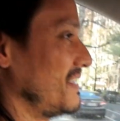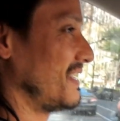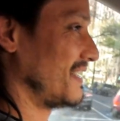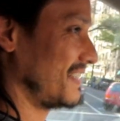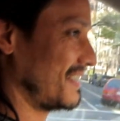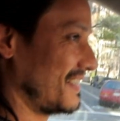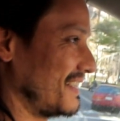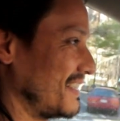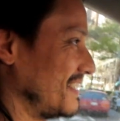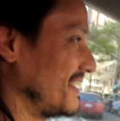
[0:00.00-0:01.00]
Yeah.
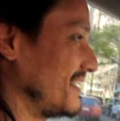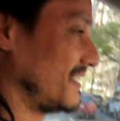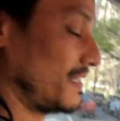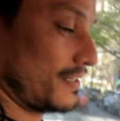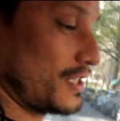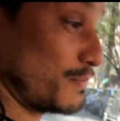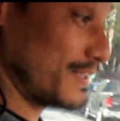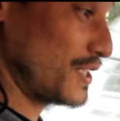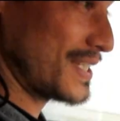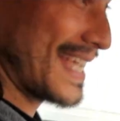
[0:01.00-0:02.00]
Did,
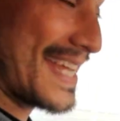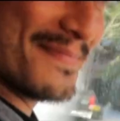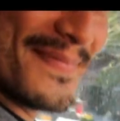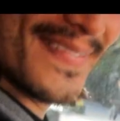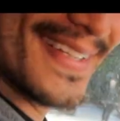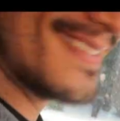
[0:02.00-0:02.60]
but did you get him? Yeah,